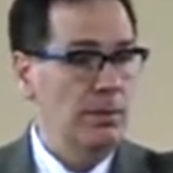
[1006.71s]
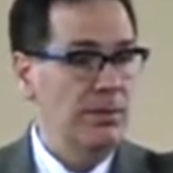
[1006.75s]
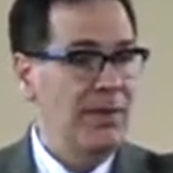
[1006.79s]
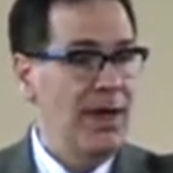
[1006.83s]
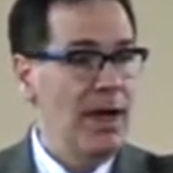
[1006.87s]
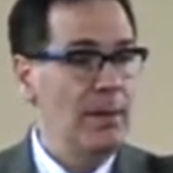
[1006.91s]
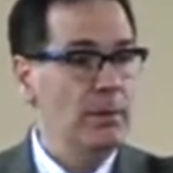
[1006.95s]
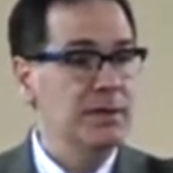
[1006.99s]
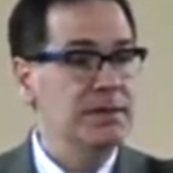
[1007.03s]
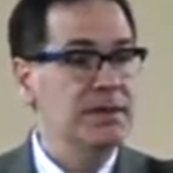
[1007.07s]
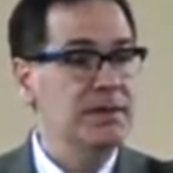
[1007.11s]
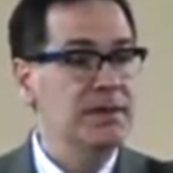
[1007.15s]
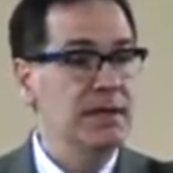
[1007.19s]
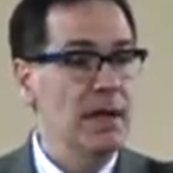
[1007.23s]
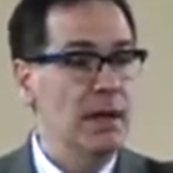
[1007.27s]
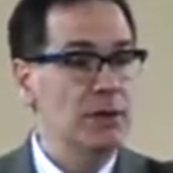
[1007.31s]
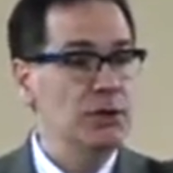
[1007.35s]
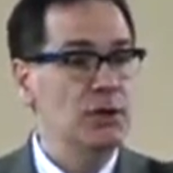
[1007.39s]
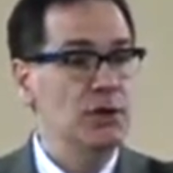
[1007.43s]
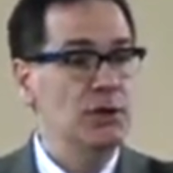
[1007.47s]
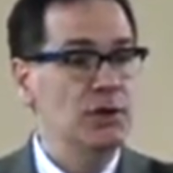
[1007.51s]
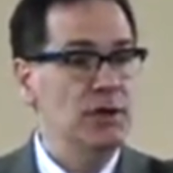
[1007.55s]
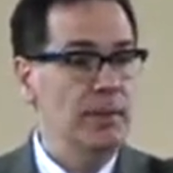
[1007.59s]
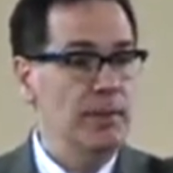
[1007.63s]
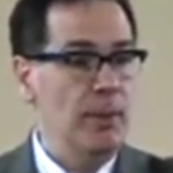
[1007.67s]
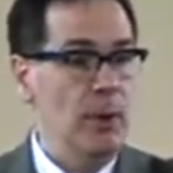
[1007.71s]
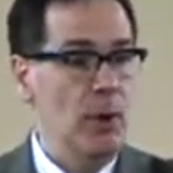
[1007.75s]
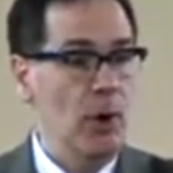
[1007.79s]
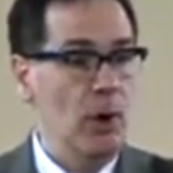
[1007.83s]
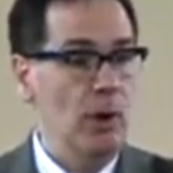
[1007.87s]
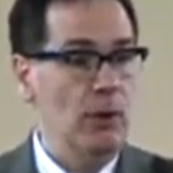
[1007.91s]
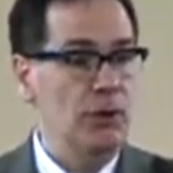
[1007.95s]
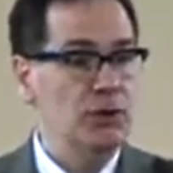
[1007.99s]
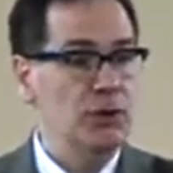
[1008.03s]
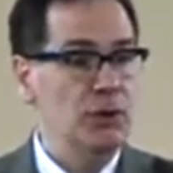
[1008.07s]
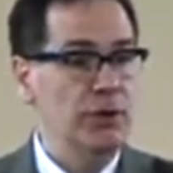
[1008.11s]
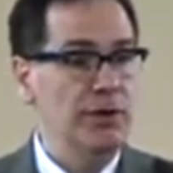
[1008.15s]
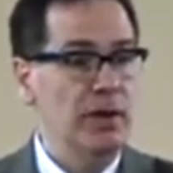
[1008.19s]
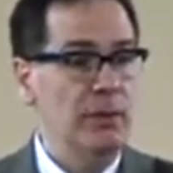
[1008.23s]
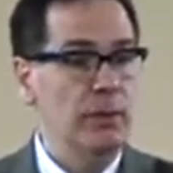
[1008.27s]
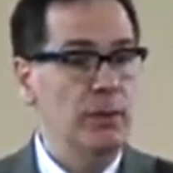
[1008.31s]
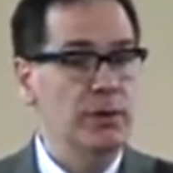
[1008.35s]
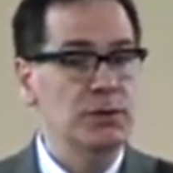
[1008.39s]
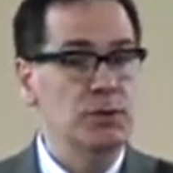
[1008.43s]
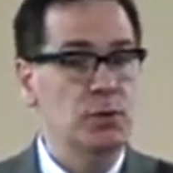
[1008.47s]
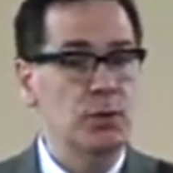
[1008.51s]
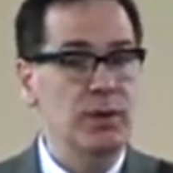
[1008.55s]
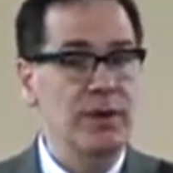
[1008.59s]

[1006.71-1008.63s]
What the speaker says: That was such a departure. There was